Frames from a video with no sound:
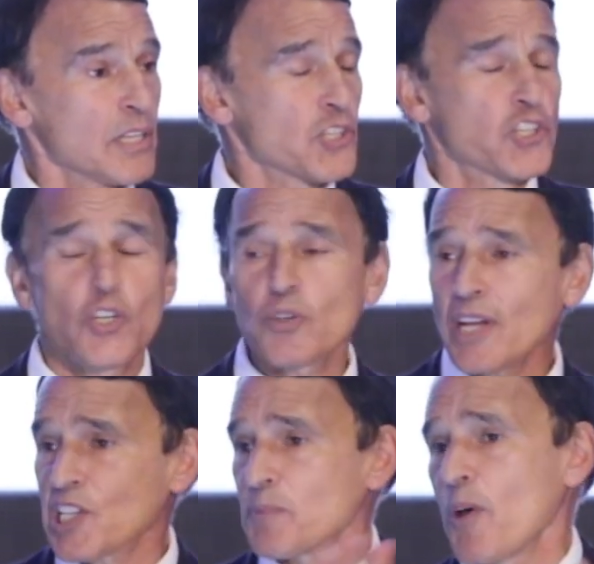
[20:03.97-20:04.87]
In June,
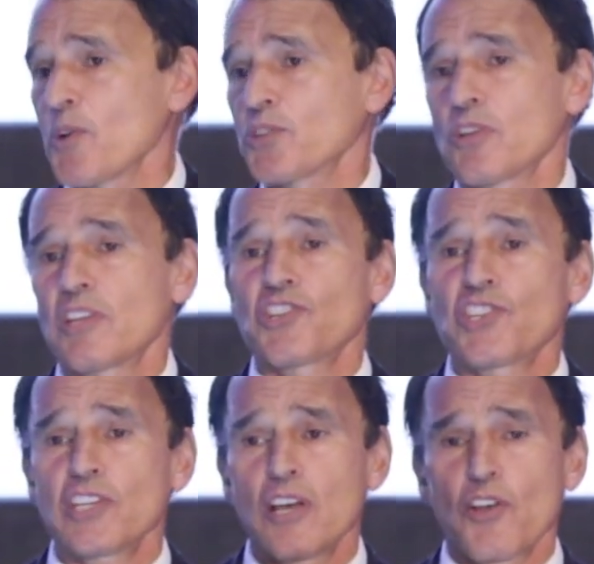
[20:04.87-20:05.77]
I spoke to the
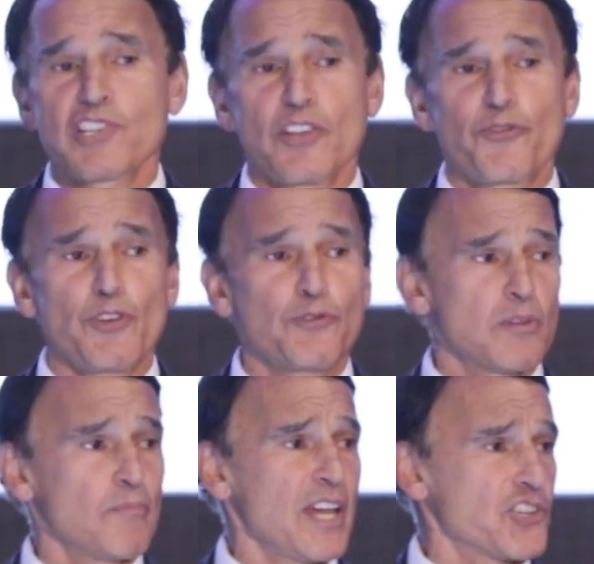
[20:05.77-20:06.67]
CEOs of the
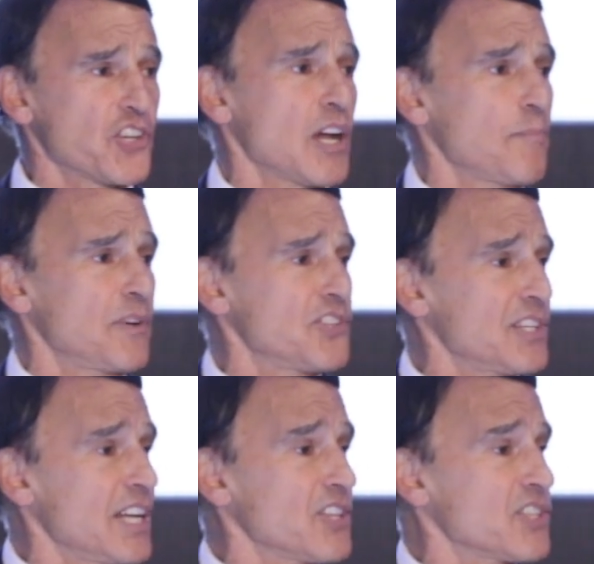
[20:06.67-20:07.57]
50 major companies in
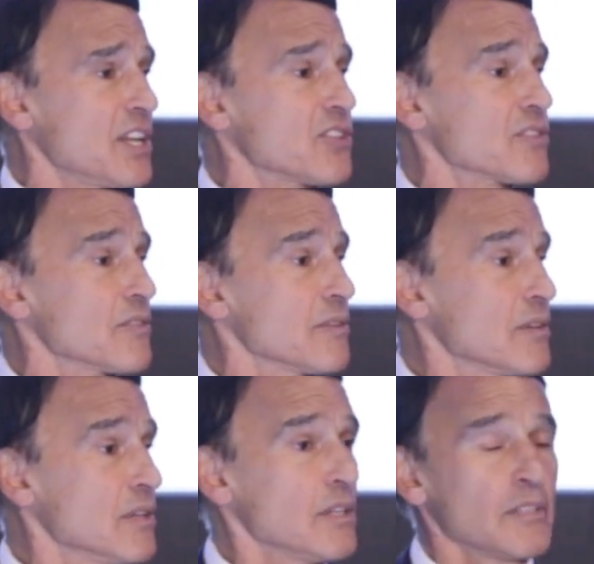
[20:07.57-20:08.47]
the United States.
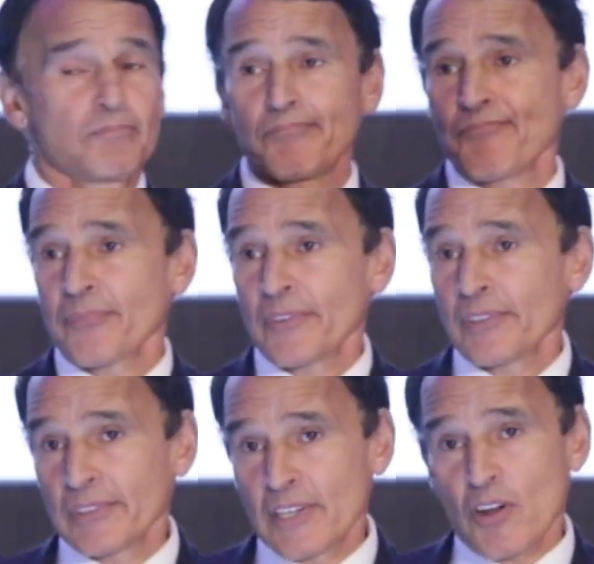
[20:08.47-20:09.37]

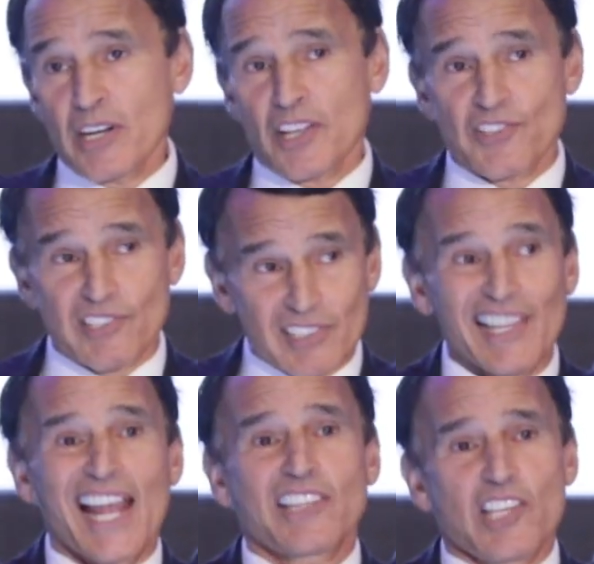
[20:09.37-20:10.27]
An audience
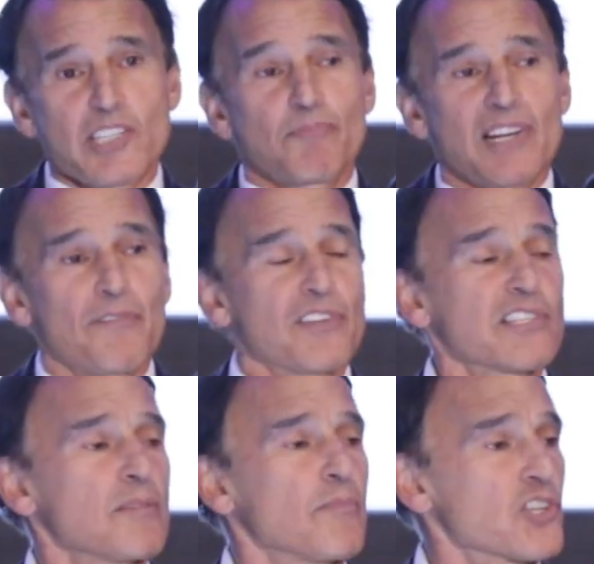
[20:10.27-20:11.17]
like this, but
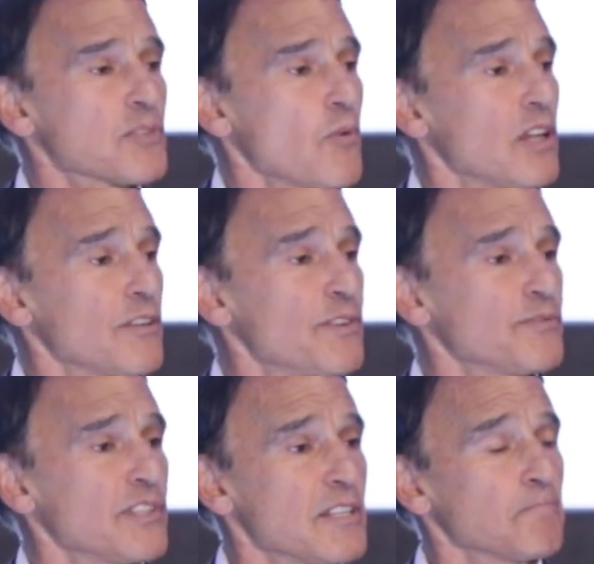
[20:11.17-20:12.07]
obviously much smaller,
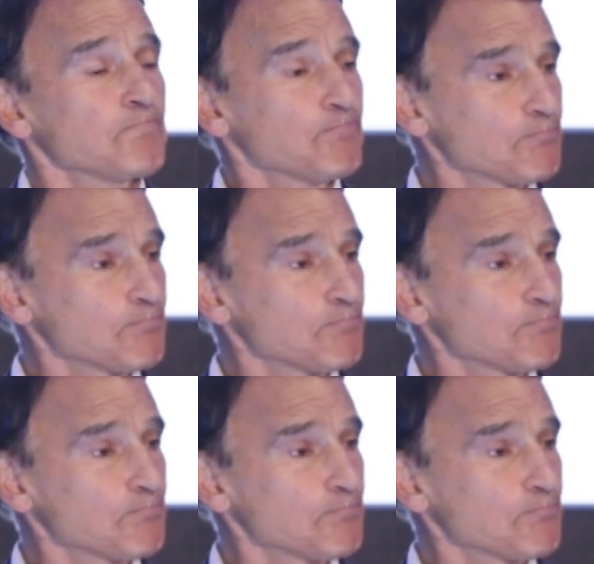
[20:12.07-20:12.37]
50 of them.